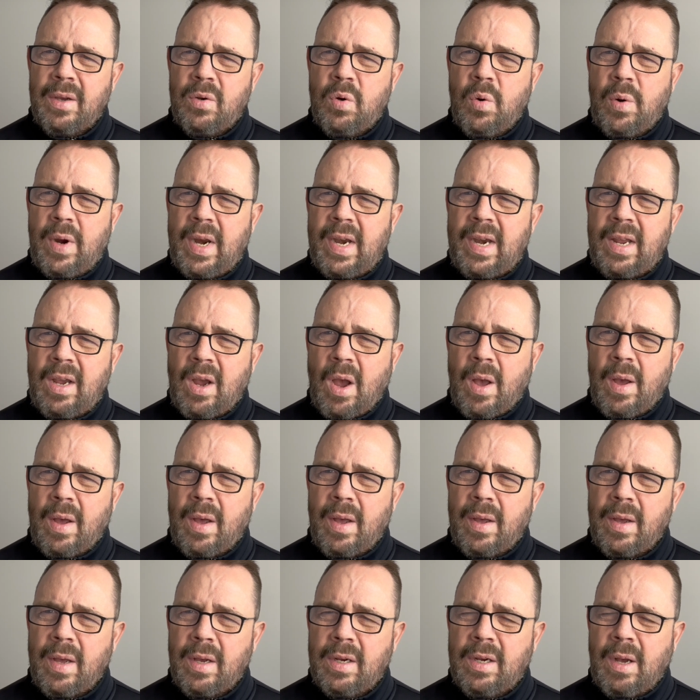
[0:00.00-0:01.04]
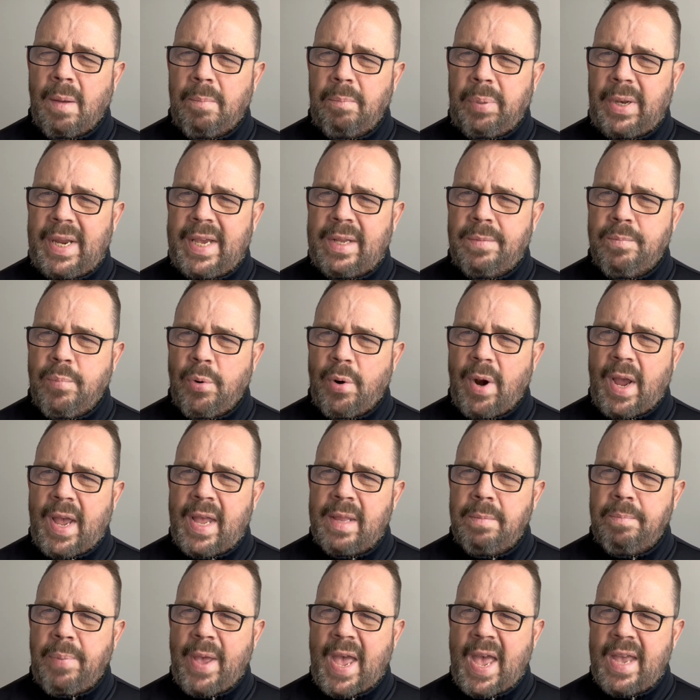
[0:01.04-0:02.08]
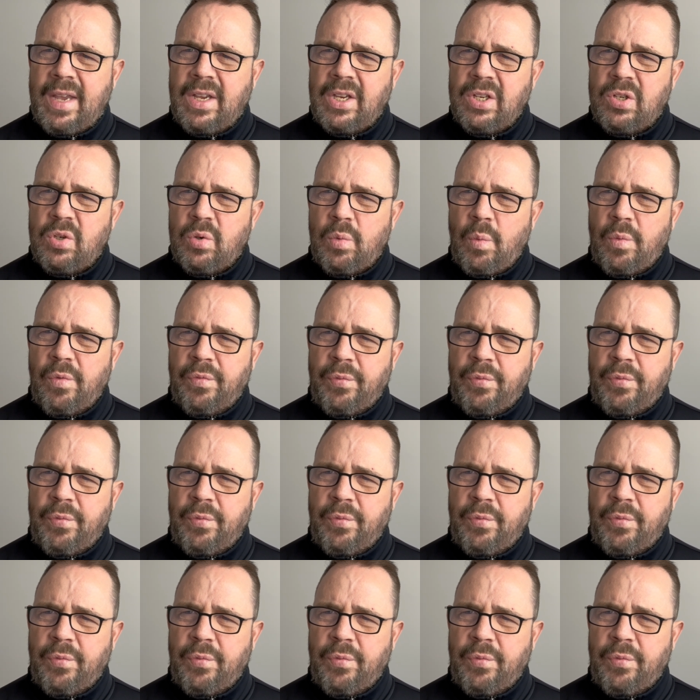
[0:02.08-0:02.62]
creating a complete brand package